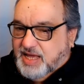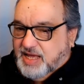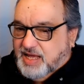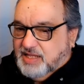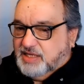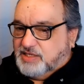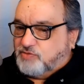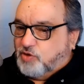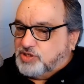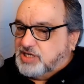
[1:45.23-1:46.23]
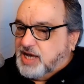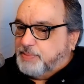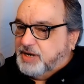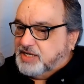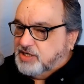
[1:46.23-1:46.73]
This, of course, is
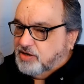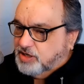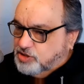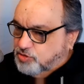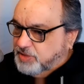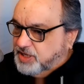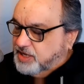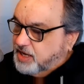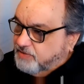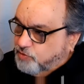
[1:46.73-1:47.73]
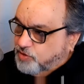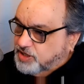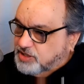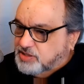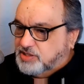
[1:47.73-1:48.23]
happening as nearly 2 million
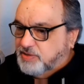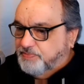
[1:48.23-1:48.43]
Californians